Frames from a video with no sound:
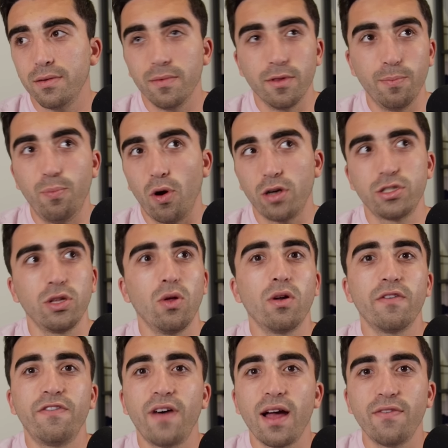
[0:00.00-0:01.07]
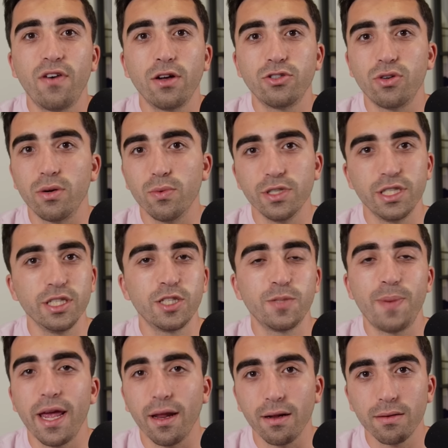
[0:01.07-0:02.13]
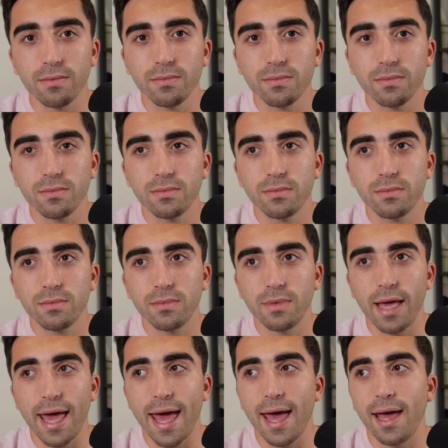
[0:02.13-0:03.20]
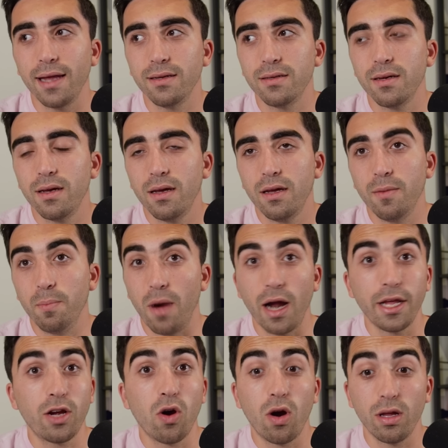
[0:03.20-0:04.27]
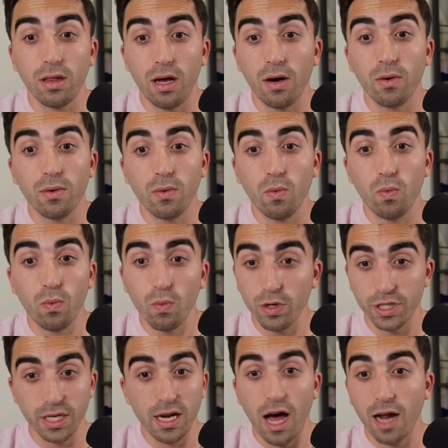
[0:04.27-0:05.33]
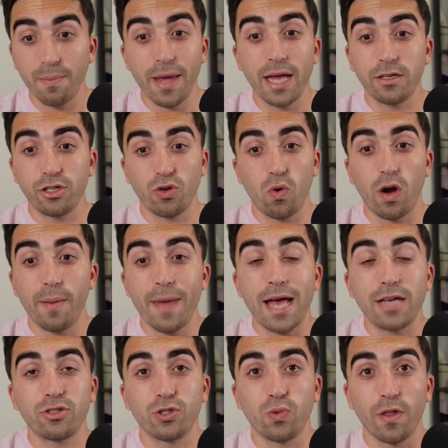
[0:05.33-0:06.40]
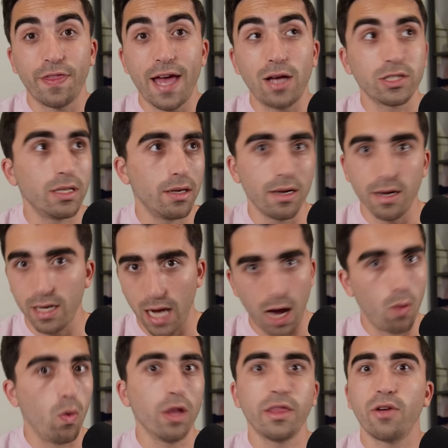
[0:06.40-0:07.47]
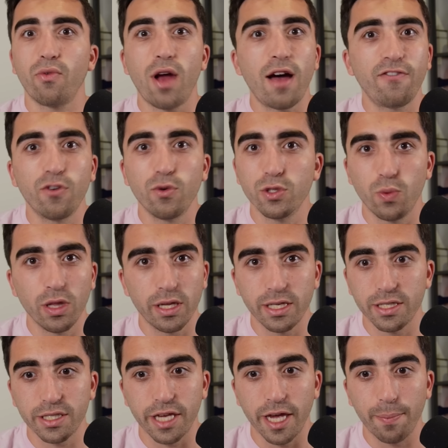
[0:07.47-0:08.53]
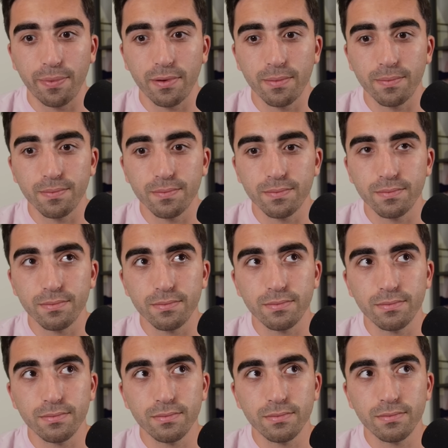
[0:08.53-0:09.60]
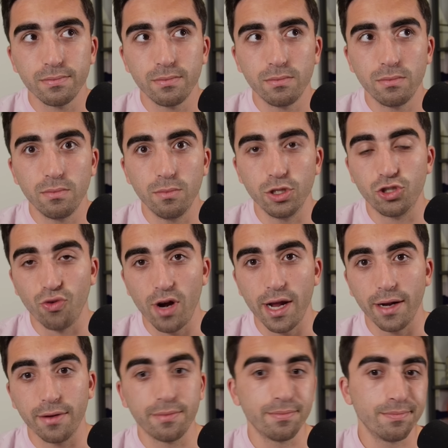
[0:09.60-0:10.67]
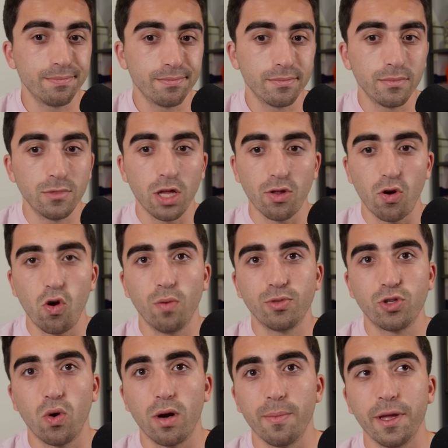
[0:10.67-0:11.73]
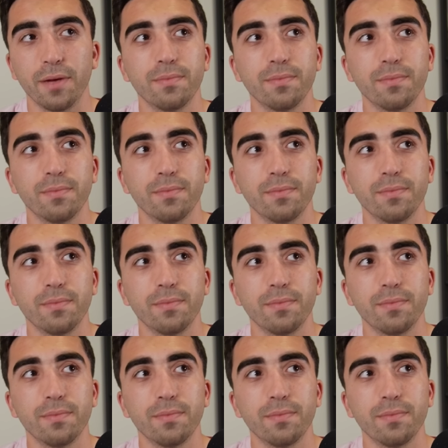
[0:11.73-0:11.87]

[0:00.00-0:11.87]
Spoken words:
Barcelona 500 was in Spain and Monte Carlo was a non-mandatory Masters 1000, not one that Rafa was willing to skip. Madrid, another home tournament.